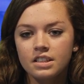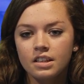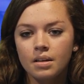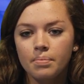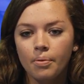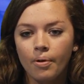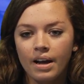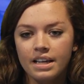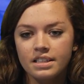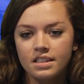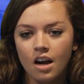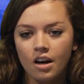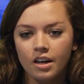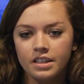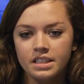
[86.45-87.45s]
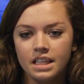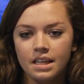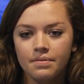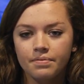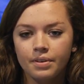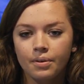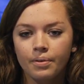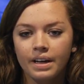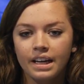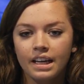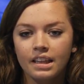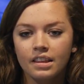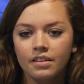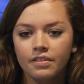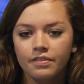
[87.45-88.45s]
to the boys soccer team for
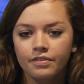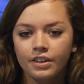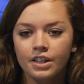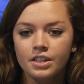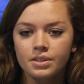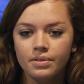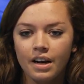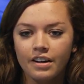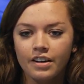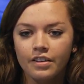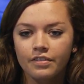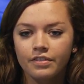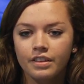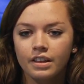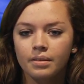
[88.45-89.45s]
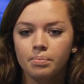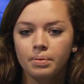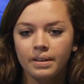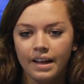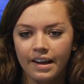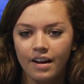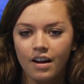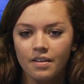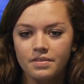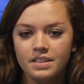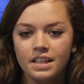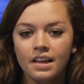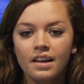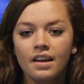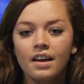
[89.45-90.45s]
winning the first round of the
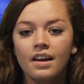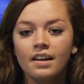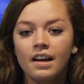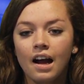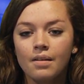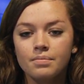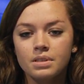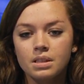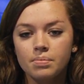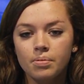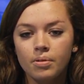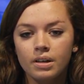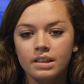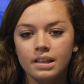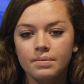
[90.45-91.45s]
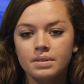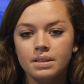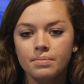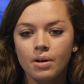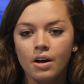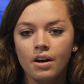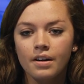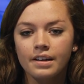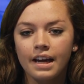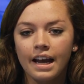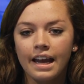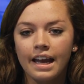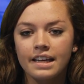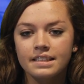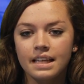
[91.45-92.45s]
playoffs. Come support them tomorrow
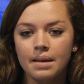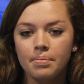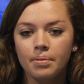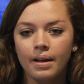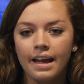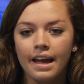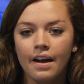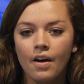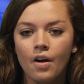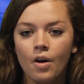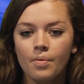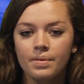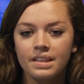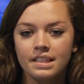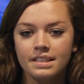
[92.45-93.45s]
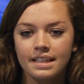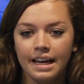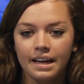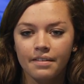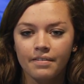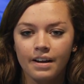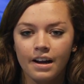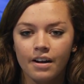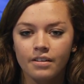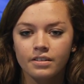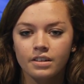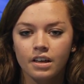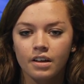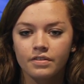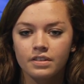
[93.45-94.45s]
night as they play at home in the second
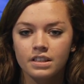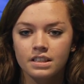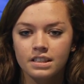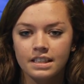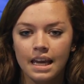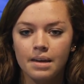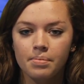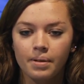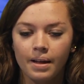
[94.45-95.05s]
round of the state